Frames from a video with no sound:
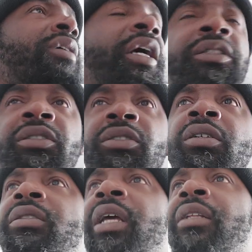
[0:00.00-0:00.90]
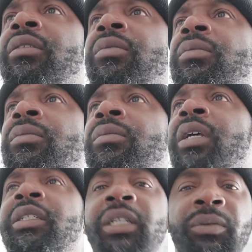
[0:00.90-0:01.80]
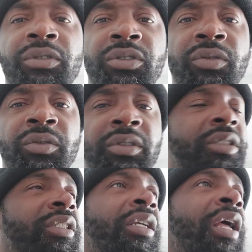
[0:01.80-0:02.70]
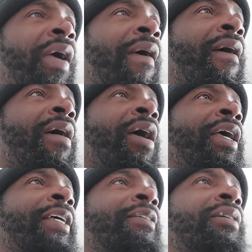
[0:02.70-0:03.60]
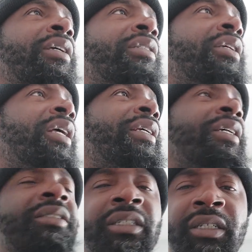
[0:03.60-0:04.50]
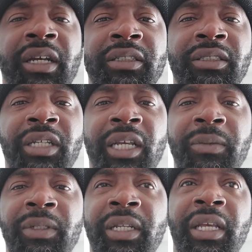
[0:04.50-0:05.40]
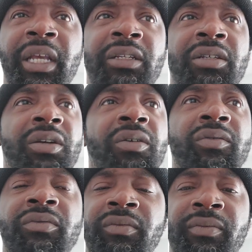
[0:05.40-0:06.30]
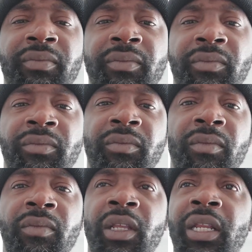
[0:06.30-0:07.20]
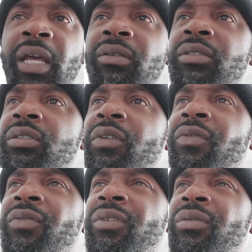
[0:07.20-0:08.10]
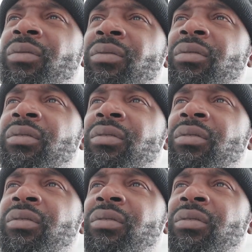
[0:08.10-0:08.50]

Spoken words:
I just looked at them as they were shooting, and then I guess the gun jammed and they had to go. And I was just confused.